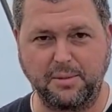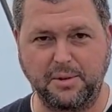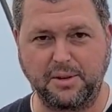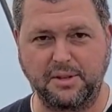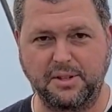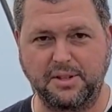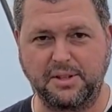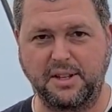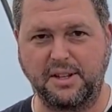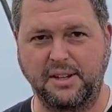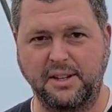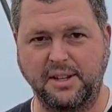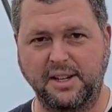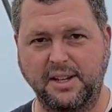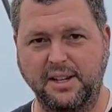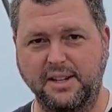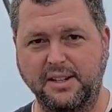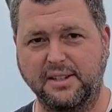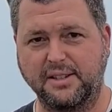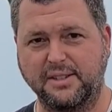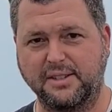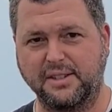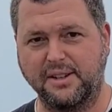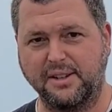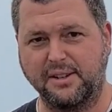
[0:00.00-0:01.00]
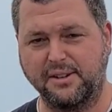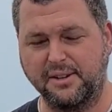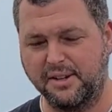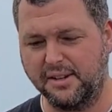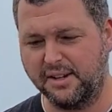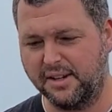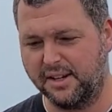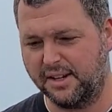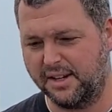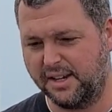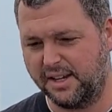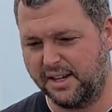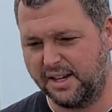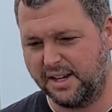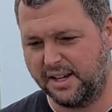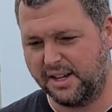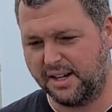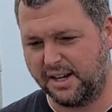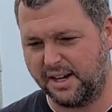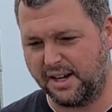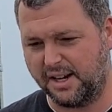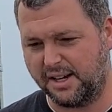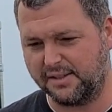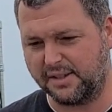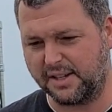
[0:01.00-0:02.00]
pure silica, so
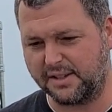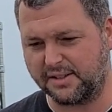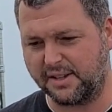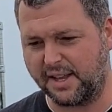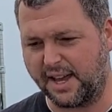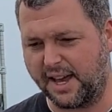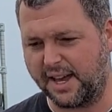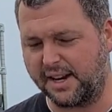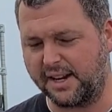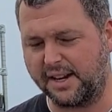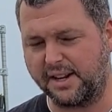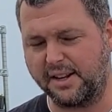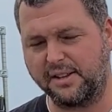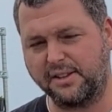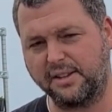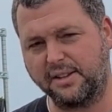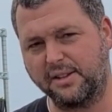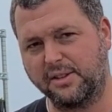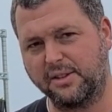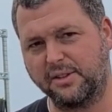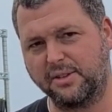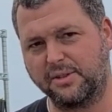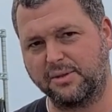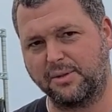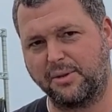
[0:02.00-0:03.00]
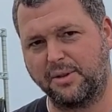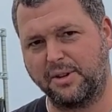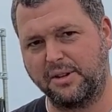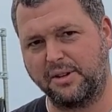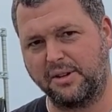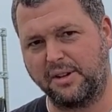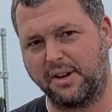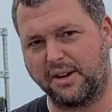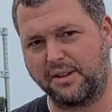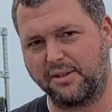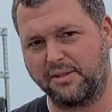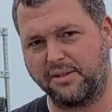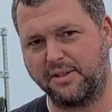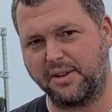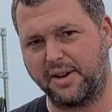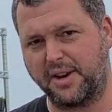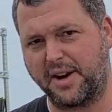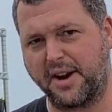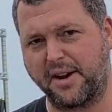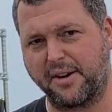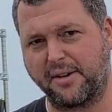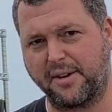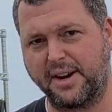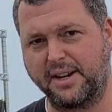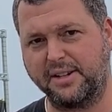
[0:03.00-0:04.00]
it doesn't add anything to the soil other than
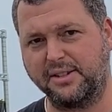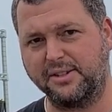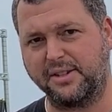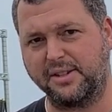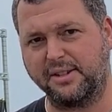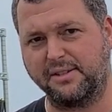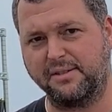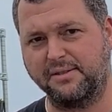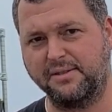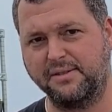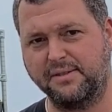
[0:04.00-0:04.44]
aeration.